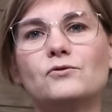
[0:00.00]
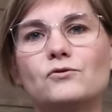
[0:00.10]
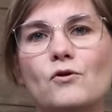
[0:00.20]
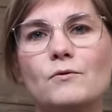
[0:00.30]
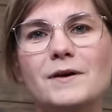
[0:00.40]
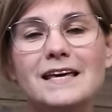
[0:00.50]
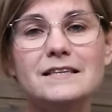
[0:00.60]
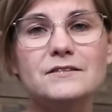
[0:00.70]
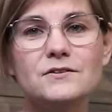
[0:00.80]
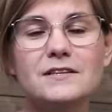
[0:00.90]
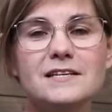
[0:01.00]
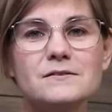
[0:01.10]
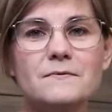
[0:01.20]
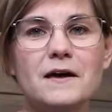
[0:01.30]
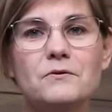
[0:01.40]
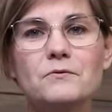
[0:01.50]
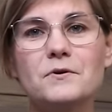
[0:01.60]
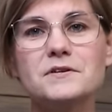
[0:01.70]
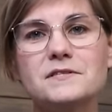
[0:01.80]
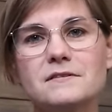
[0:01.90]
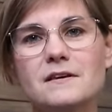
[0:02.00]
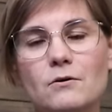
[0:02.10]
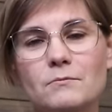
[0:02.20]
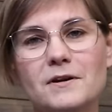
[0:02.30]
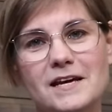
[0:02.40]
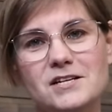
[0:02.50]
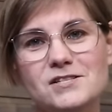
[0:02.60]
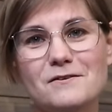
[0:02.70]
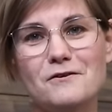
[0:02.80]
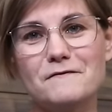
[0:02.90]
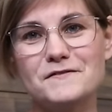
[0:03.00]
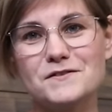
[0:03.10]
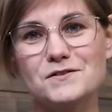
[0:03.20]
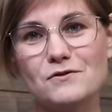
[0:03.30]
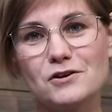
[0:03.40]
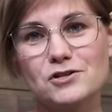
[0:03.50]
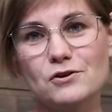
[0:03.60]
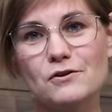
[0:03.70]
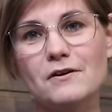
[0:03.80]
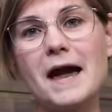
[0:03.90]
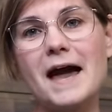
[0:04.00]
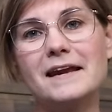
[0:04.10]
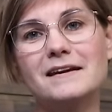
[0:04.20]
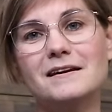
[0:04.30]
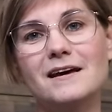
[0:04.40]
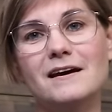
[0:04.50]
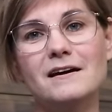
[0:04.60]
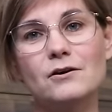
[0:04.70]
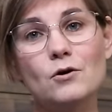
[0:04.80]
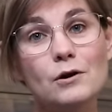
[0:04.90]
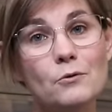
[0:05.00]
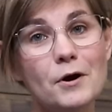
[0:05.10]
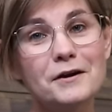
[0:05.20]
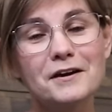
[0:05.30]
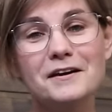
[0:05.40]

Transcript: drew me into this sweater, was the combination of structure and color work.